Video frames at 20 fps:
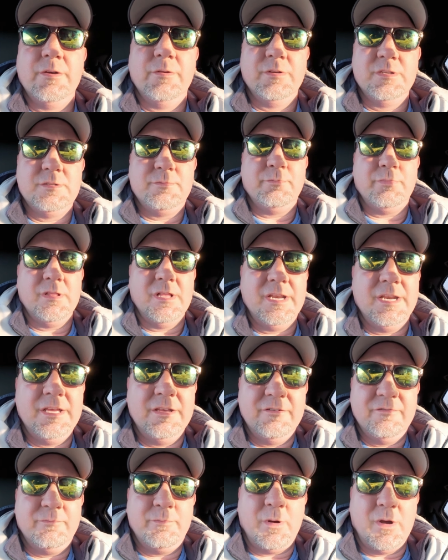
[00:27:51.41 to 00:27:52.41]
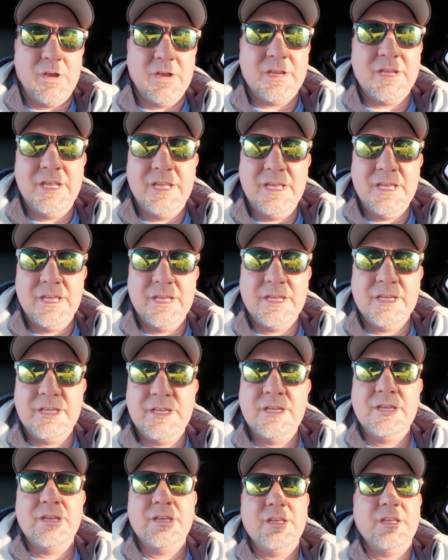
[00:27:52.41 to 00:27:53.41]
There was plenty of
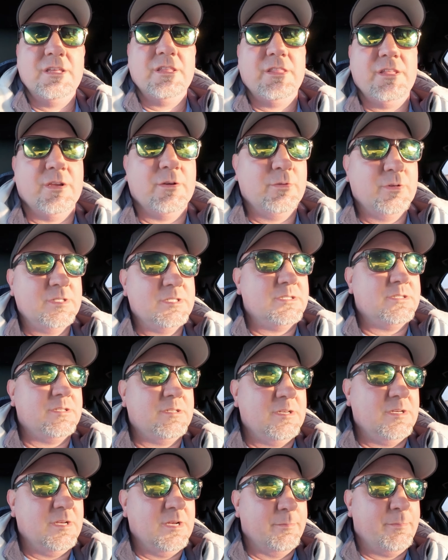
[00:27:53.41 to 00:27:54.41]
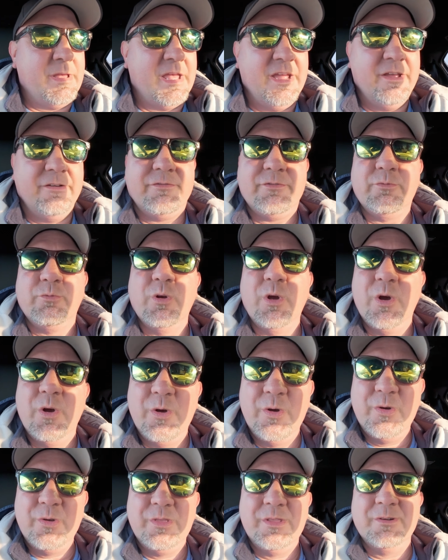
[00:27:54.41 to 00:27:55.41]
parking, there was a paved
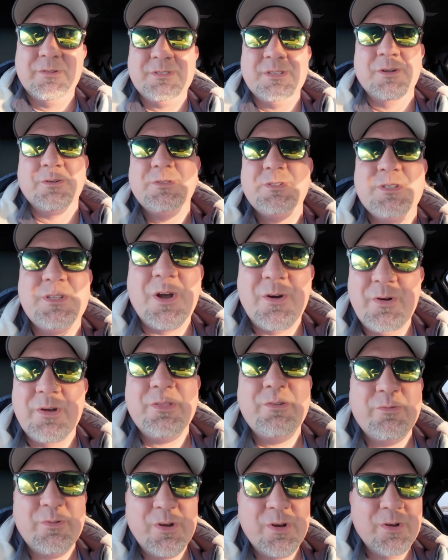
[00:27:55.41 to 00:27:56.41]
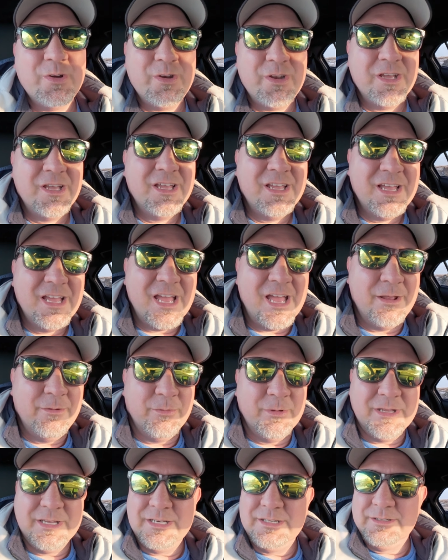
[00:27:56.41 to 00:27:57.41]
road, there was no snow on the road, and
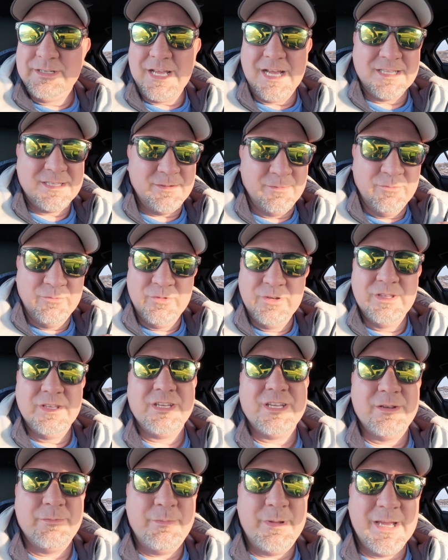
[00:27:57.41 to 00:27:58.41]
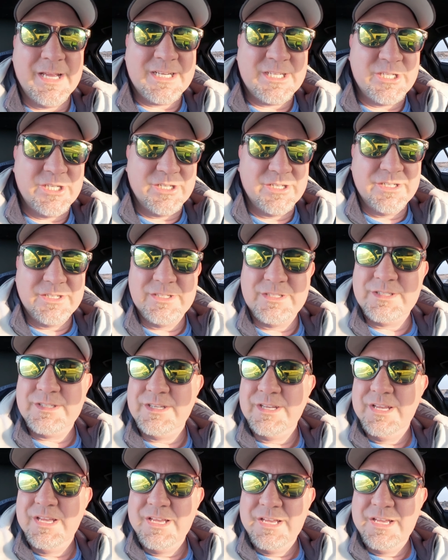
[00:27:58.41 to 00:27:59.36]
we got some really good pictures,